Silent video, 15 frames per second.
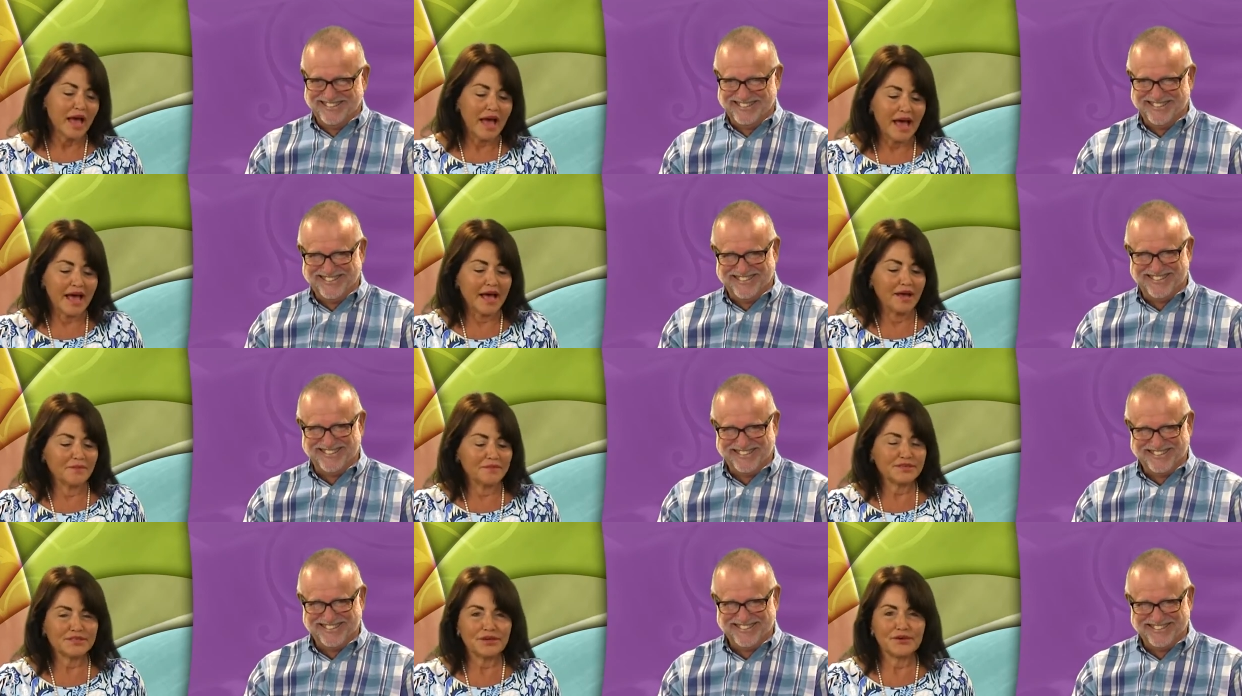
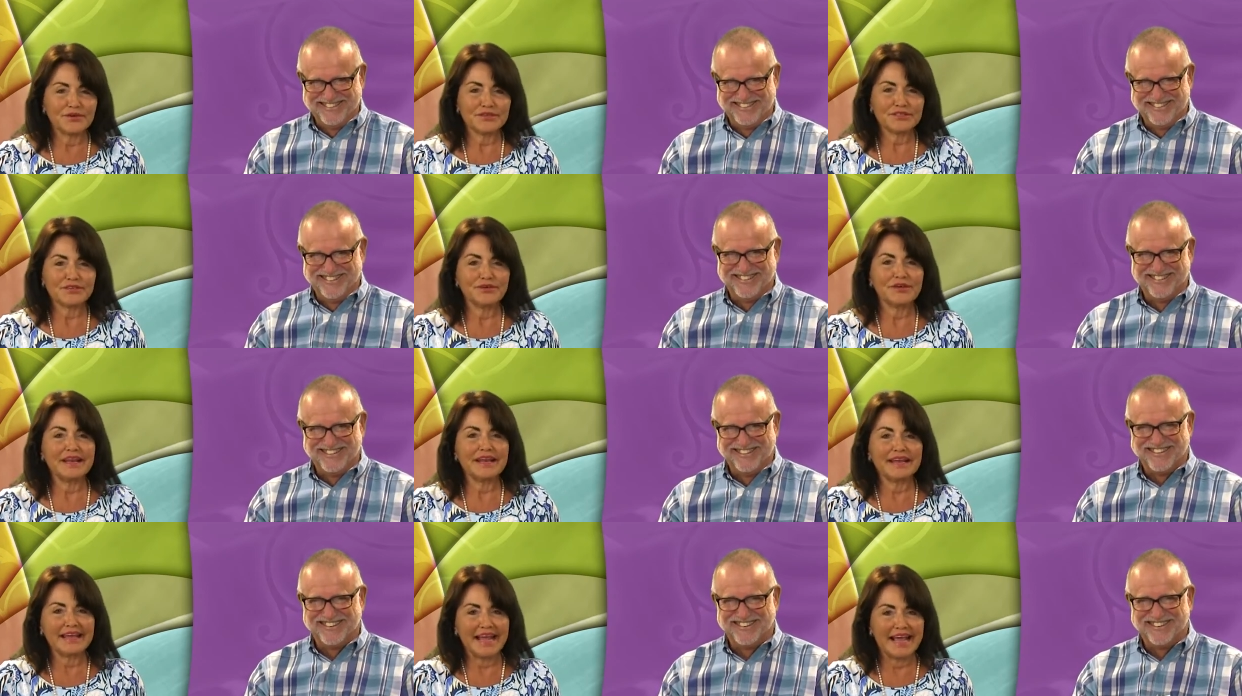Speaker 1: Um, so so in
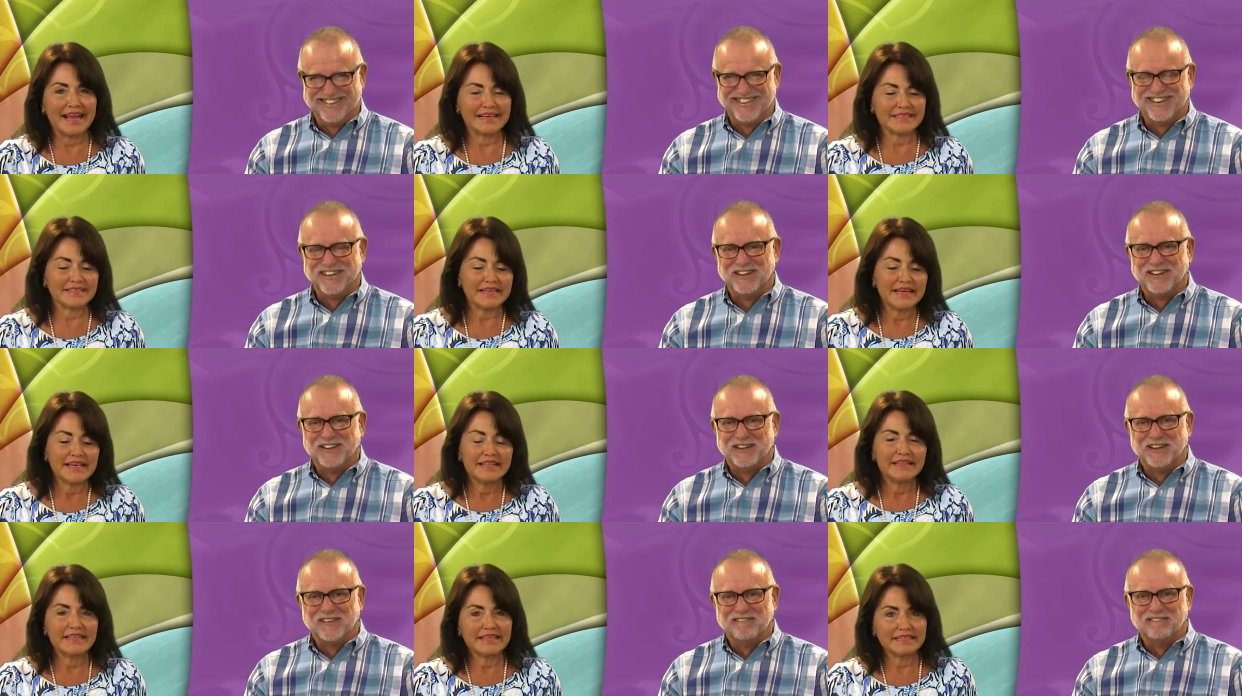any case,
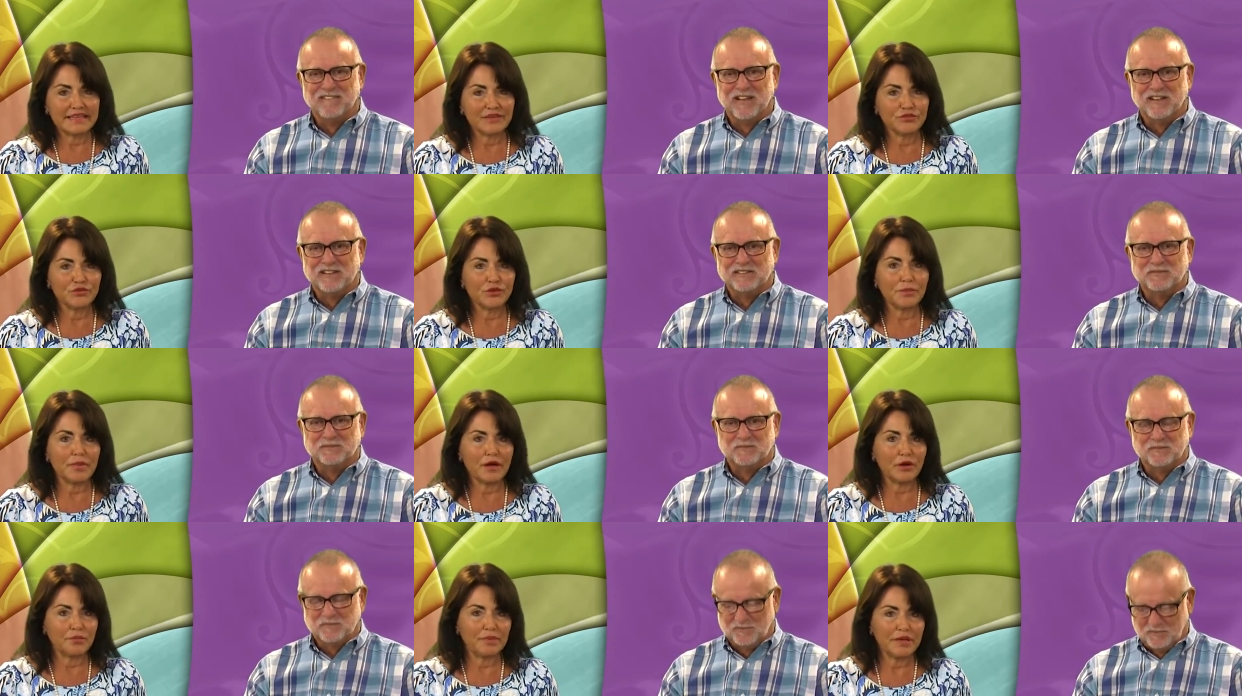this gives you a
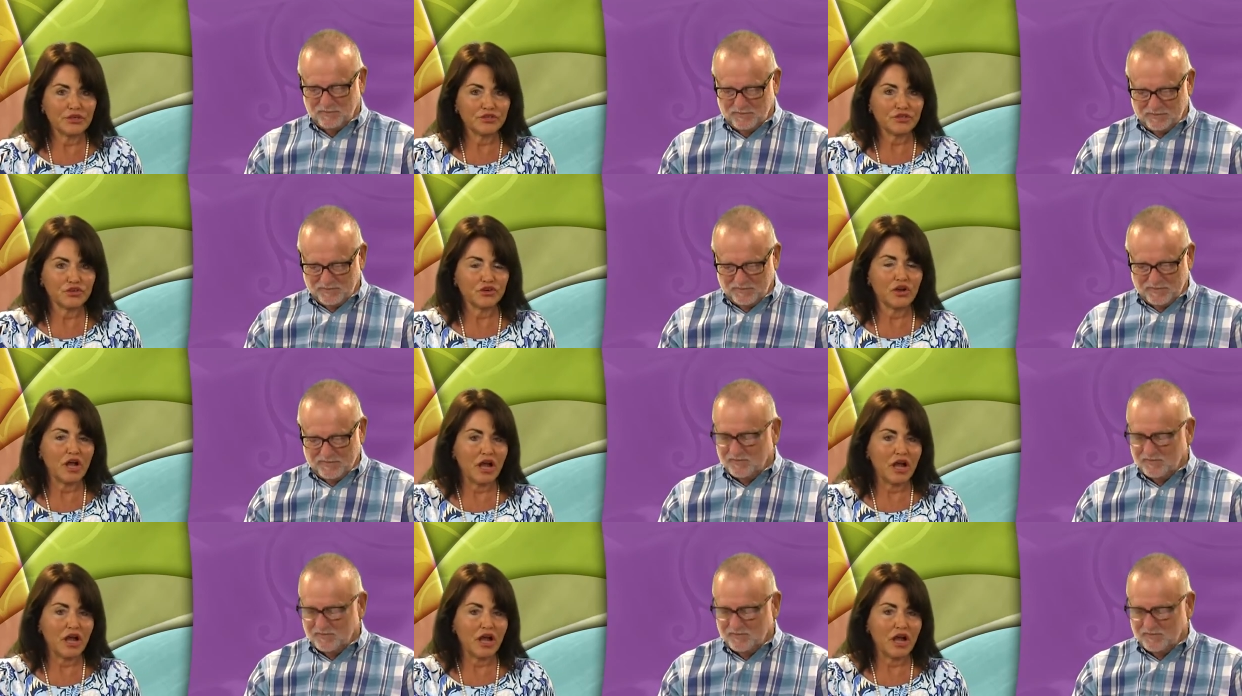better picture